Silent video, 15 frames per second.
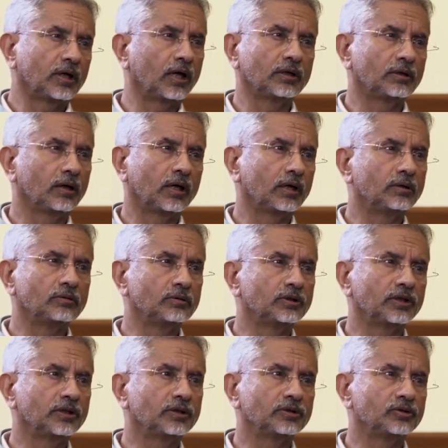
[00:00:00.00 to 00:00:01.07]
I d- I don't
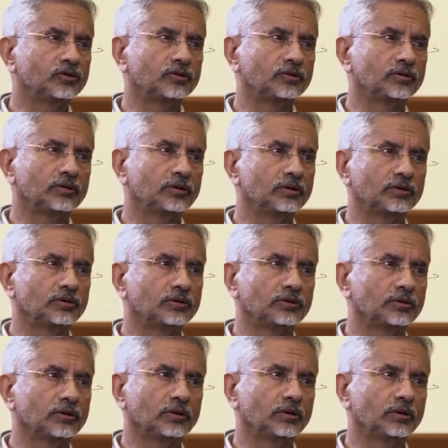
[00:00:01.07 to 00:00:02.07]
think is, is